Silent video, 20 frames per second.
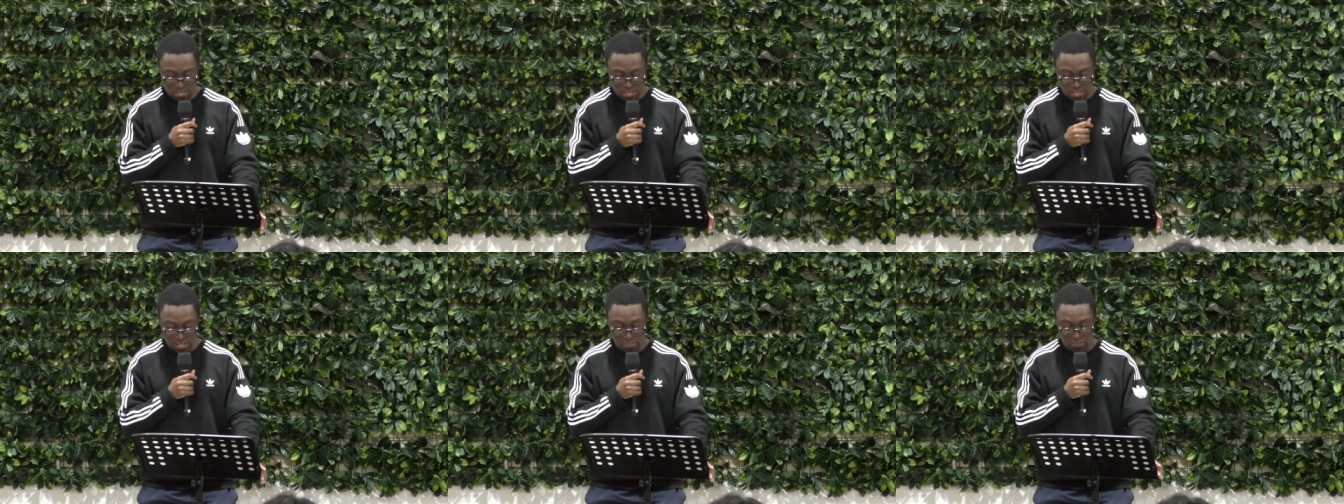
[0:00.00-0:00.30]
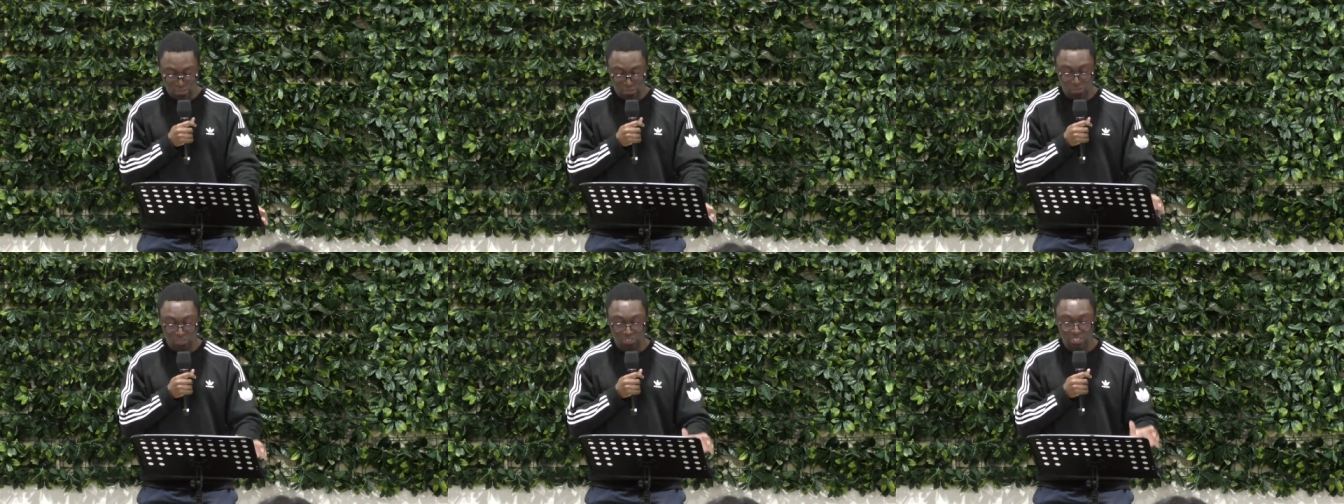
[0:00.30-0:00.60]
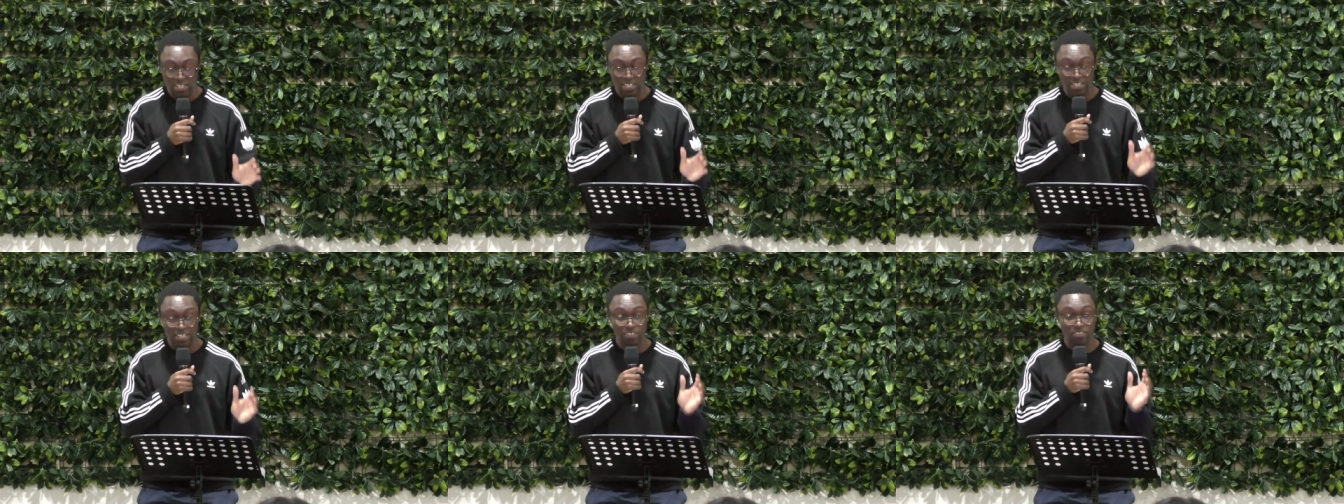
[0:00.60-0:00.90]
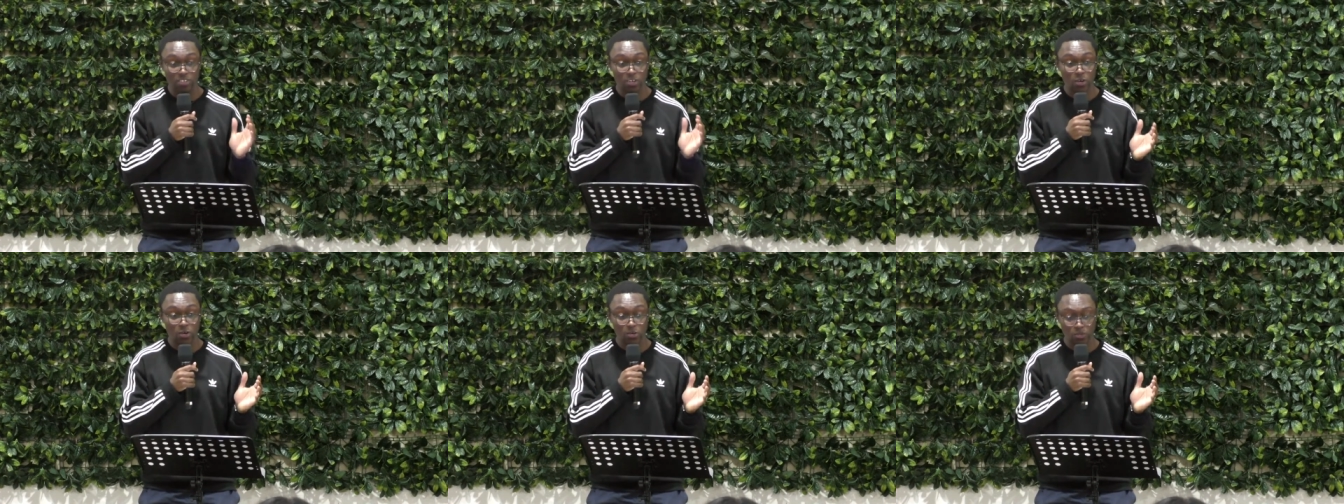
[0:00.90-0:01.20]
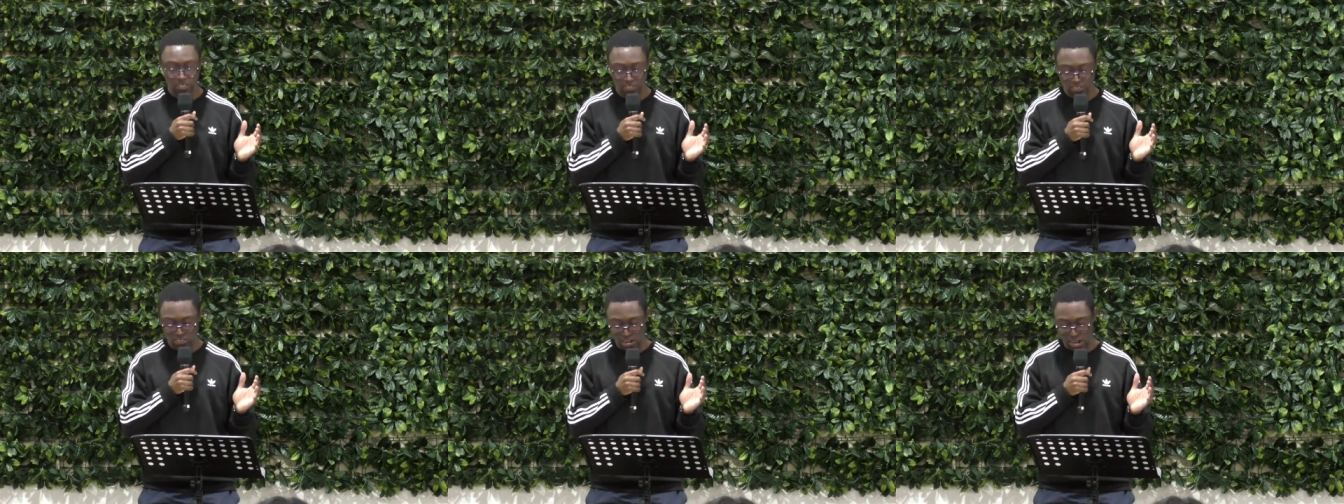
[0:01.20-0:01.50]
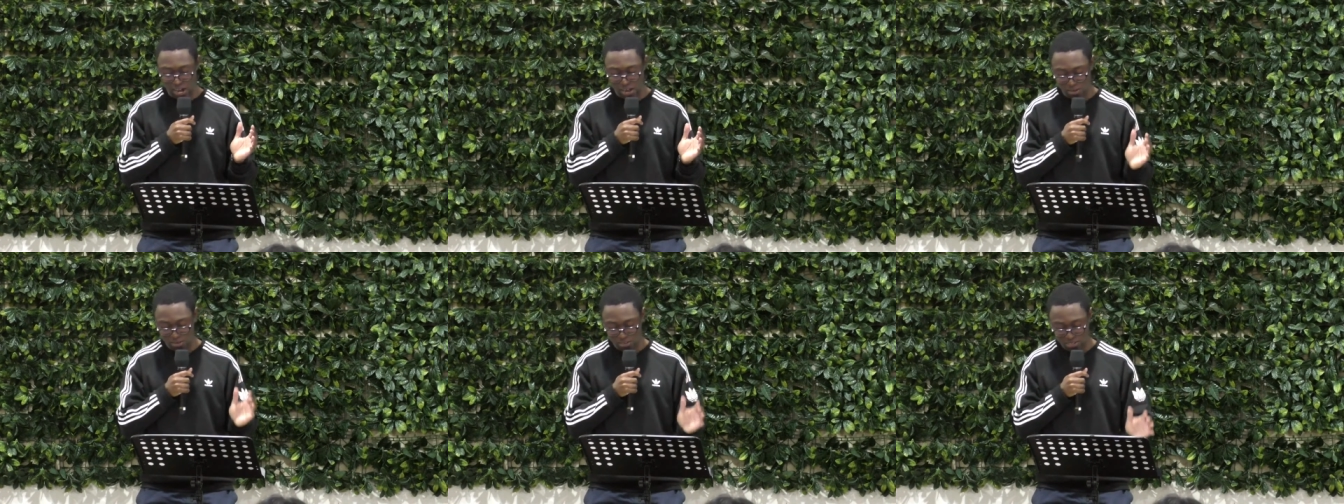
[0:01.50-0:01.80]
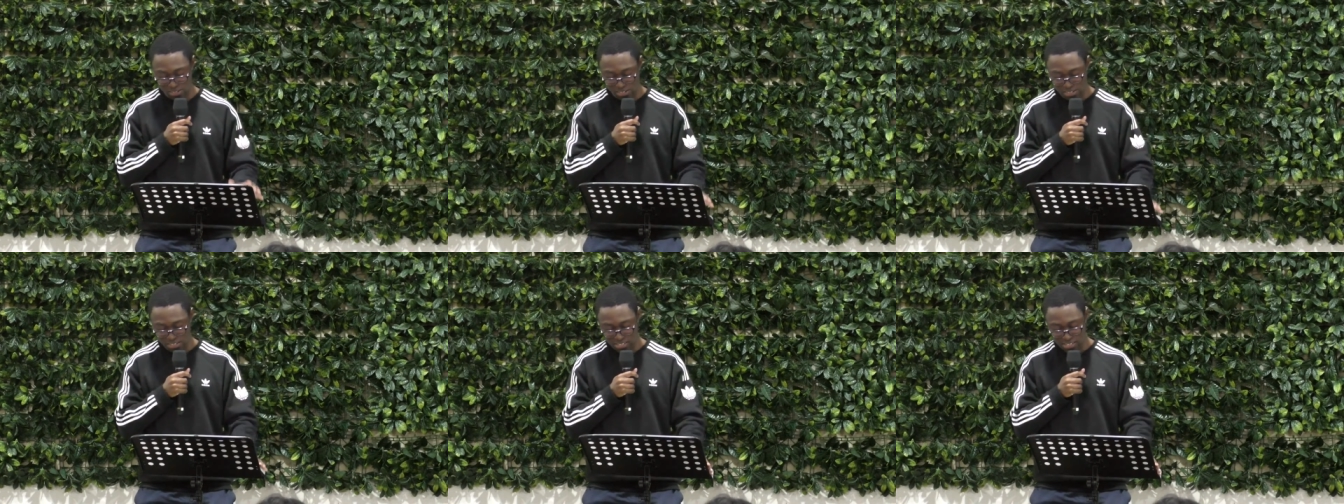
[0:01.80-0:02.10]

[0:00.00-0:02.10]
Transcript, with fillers: uh, through sending his only child